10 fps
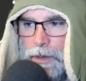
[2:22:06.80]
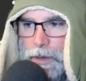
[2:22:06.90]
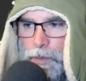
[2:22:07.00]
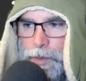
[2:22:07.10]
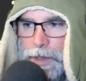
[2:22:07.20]

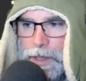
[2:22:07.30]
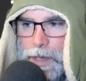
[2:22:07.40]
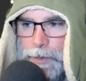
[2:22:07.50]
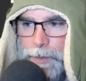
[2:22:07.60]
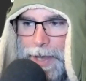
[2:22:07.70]
We are
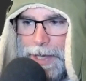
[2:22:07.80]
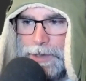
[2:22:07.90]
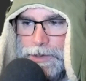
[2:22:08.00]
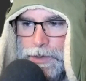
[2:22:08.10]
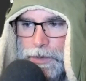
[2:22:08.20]
coming back
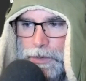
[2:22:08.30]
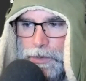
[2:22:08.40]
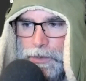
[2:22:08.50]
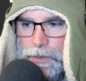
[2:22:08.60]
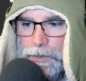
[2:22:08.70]

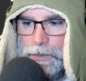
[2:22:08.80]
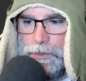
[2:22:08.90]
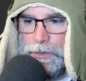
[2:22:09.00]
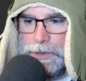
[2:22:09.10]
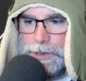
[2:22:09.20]
to
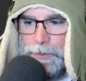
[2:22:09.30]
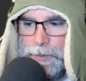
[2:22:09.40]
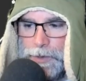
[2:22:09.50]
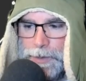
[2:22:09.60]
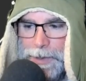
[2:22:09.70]
some
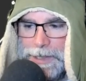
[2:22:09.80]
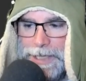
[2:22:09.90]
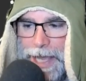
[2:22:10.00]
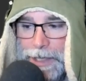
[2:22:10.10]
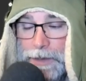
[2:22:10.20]

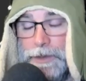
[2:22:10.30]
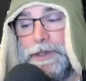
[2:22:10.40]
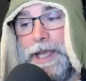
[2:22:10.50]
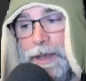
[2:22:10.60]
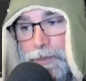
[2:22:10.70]
spectacular
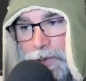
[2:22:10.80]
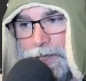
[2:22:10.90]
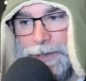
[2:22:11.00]
gameplay.